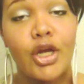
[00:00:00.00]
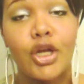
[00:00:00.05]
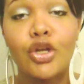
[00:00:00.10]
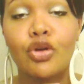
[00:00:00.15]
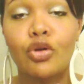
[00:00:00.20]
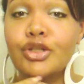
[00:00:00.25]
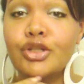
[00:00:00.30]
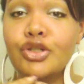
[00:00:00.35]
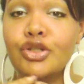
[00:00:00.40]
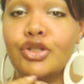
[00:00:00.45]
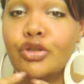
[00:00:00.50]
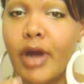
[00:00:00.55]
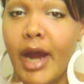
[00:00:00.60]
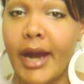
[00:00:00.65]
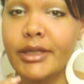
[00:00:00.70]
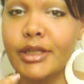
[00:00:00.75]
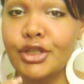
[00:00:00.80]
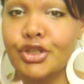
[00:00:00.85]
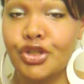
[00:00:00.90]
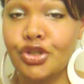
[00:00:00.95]
you are
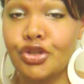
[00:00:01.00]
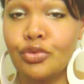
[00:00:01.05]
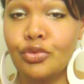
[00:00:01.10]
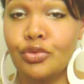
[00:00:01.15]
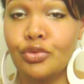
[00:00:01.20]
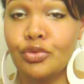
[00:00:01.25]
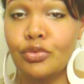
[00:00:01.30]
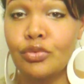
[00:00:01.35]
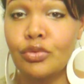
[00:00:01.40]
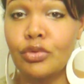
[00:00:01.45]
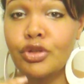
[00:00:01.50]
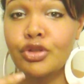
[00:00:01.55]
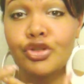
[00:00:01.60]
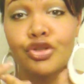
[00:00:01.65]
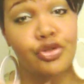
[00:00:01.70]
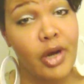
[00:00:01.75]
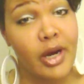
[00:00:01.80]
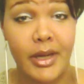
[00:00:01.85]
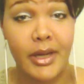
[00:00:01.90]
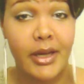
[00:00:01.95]
attracted to
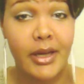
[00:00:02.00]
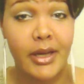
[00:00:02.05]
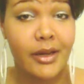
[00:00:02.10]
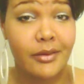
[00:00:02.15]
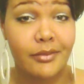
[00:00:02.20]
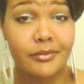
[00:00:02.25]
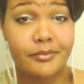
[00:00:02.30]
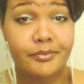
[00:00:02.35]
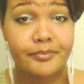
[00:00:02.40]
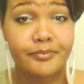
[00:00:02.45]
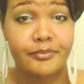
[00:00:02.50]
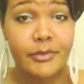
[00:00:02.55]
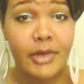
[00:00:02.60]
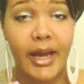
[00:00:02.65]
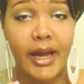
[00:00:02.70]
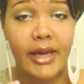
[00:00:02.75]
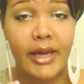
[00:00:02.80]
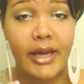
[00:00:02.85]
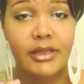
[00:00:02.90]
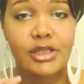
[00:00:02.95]
straight men,
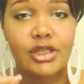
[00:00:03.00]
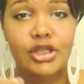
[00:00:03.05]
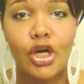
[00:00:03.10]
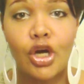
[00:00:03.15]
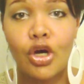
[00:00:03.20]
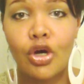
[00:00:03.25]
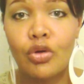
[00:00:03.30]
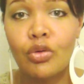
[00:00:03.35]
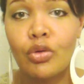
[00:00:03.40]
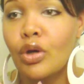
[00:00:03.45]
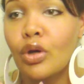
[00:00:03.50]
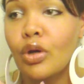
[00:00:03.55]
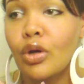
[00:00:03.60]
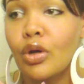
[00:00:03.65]
okay? So